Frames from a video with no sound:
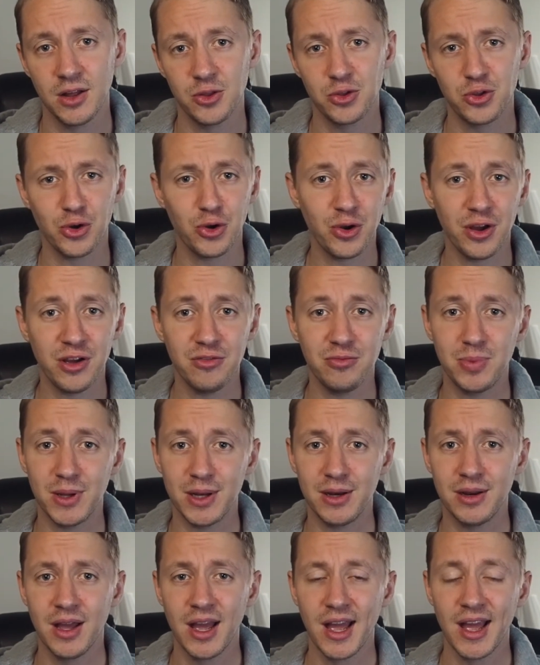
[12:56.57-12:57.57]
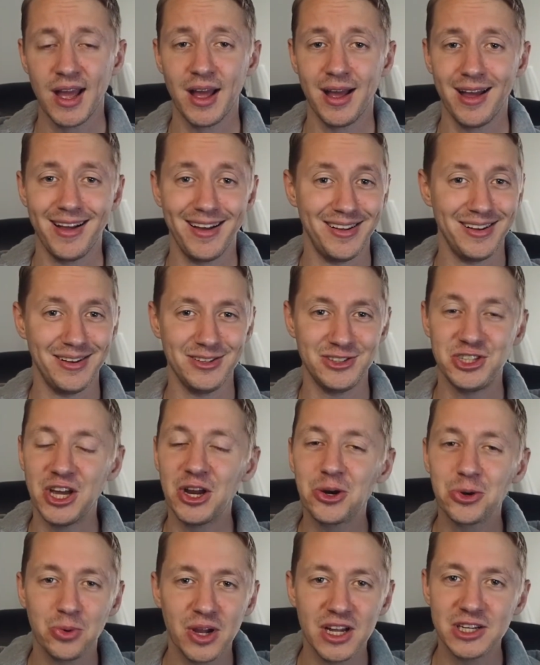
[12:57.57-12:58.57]
There have been uh,
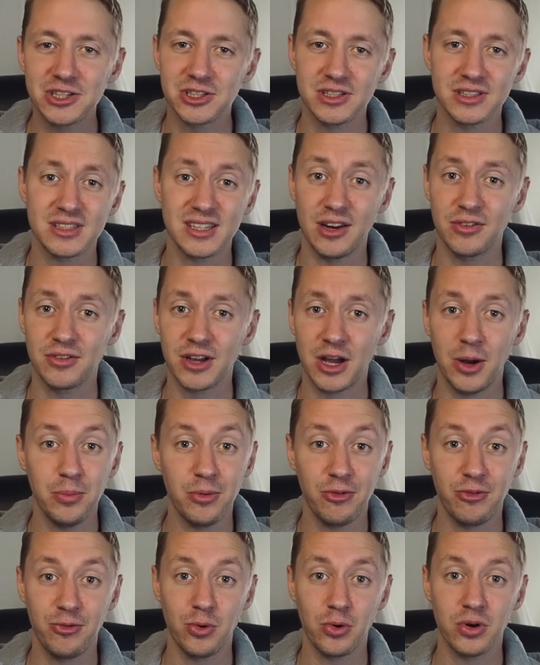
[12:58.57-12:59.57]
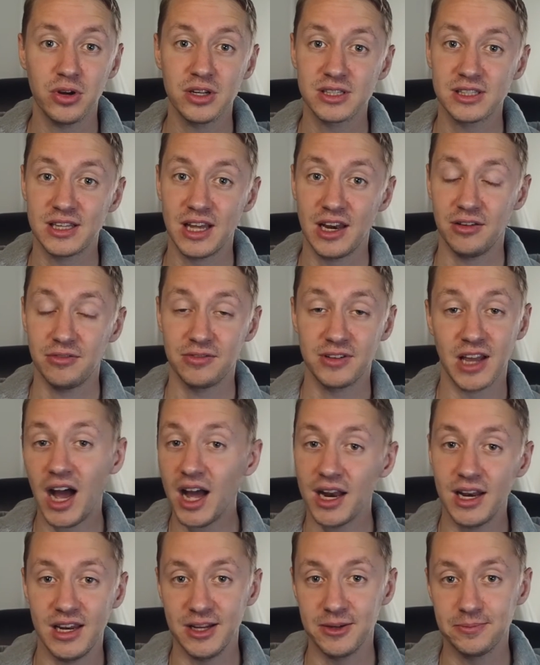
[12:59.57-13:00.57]
generations that have come before us that have
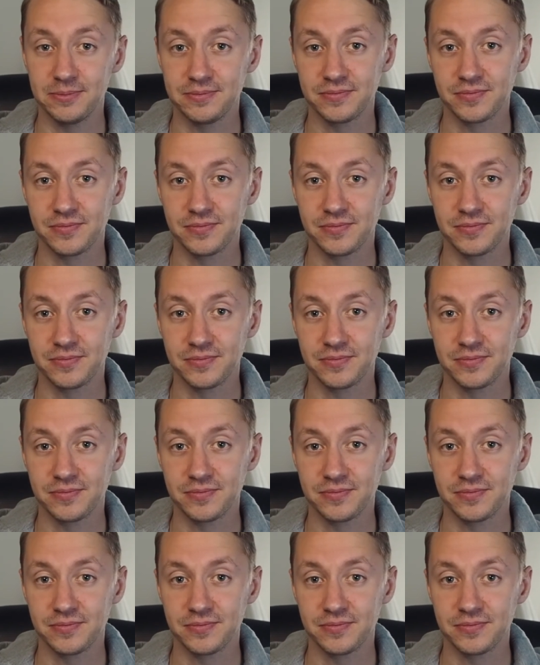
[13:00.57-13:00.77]
gotten it.